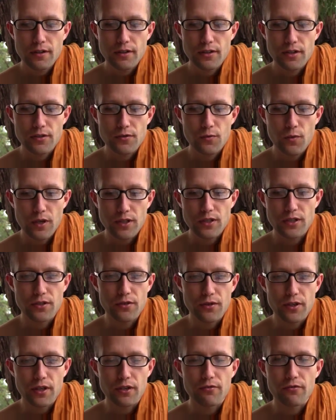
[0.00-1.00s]
just wasn't
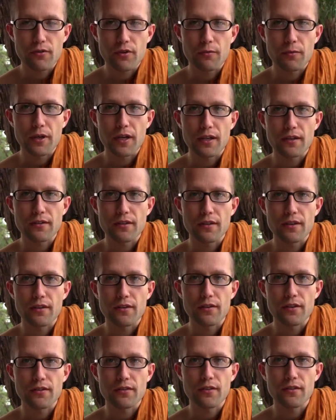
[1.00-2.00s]
doing it for me. I said,
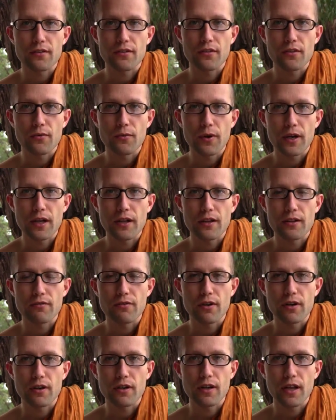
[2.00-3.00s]
this isn't the way to live
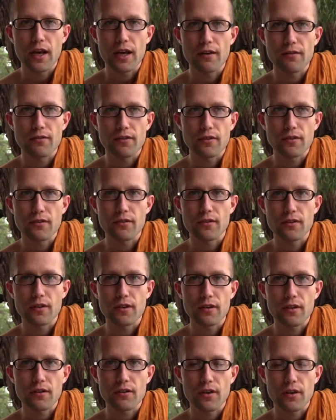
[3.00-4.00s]
our lives. This isn't
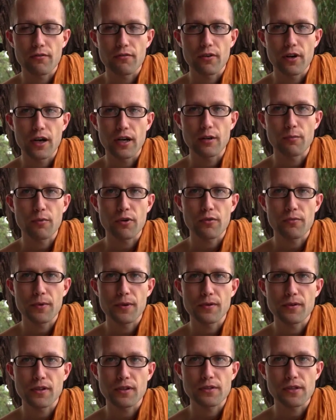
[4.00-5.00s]
for any
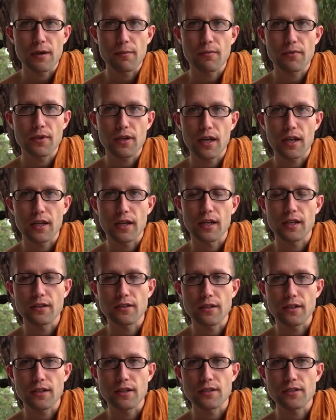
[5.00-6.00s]
purpose except getting
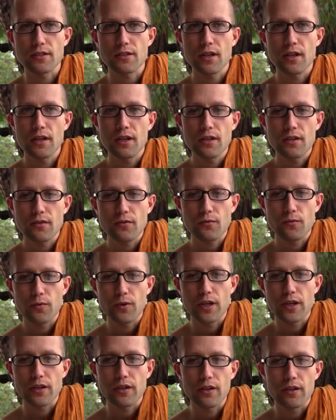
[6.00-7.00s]
into this
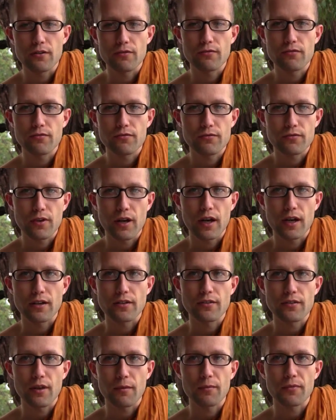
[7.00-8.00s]
wheel of
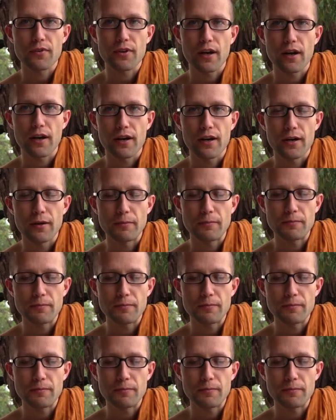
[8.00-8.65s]
samsara.